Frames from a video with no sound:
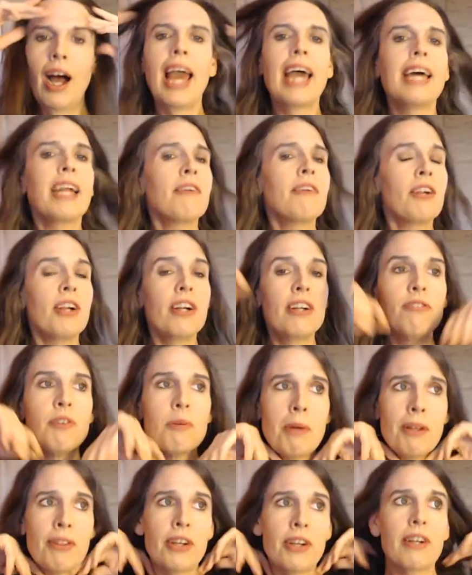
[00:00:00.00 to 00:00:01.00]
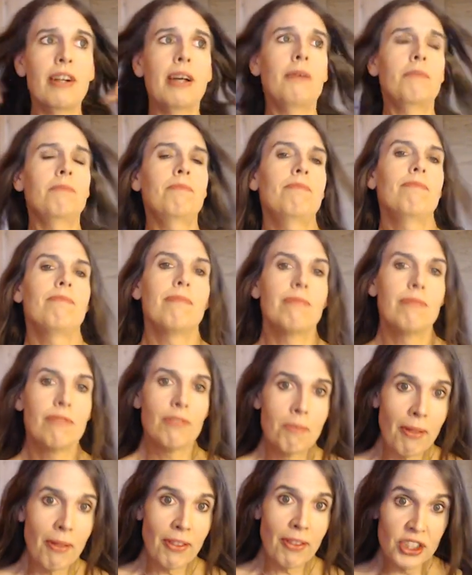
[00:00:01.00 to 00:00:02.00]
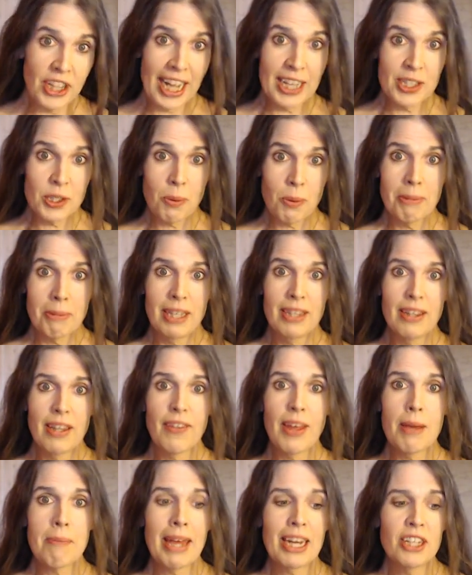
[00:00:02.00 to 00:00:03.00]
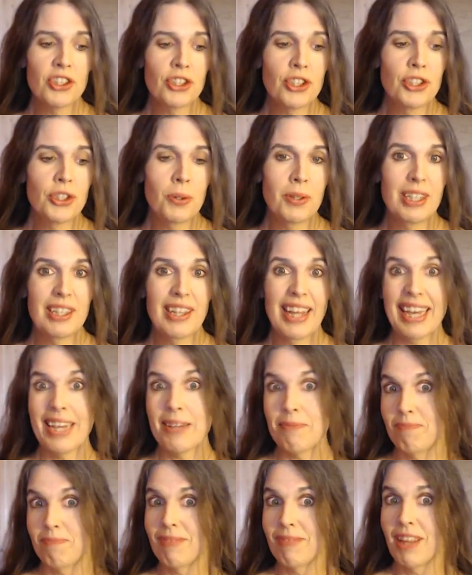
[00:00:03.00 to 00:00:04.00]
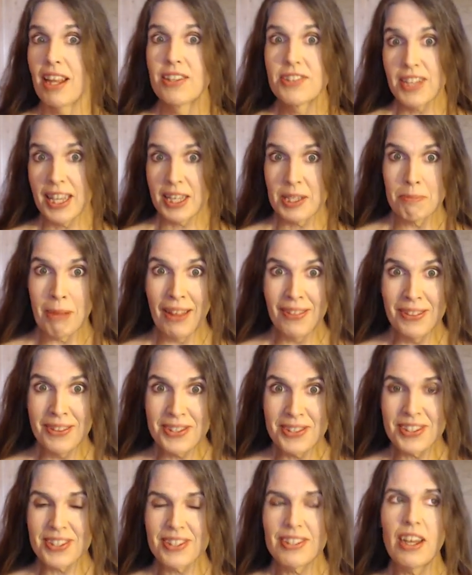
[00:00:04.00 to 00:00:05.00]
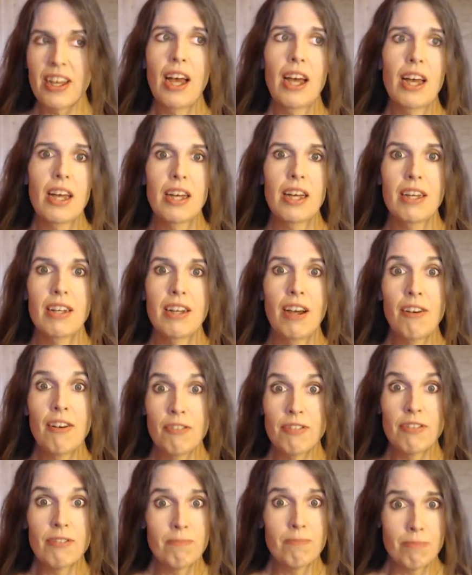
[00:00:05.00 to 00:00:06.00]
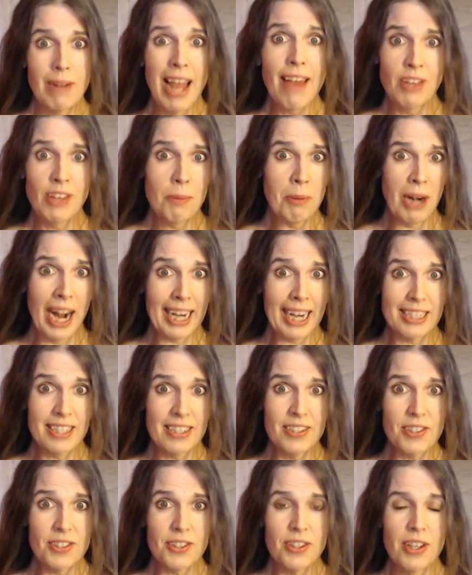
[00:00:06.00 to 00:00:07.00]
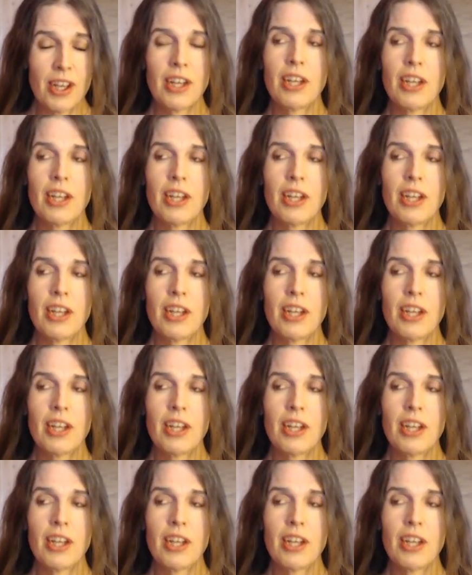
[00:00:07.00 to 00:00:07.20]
And I've heard from other trans women that they managed to do it in like 6 months of heavy practice.